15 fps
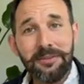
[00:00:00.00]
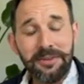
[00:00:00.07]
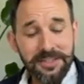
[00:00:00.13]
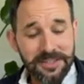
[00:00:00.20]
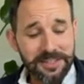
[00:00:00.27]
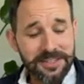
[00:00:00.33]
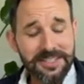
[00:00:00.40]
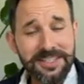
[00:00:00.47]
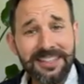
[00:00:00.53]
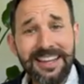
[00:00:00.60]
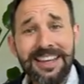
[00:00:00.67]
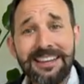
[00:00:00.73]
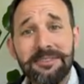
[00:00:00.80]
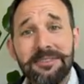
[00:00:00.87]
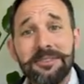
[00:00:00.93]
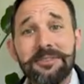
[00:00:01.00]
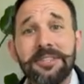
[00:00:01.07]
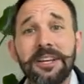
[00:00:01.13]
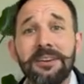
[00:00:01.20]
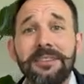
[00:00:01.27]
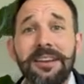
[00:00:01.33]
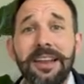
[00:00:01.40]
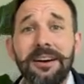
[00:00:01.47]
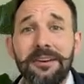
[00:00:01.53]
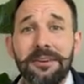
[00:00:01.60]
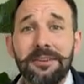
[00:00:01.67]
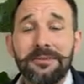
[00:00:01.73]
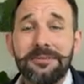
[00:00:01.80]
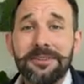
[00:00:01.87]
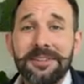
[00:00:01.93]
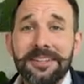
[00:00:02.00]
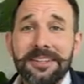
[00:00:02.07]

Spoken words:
because you sit here, as soon as you go live,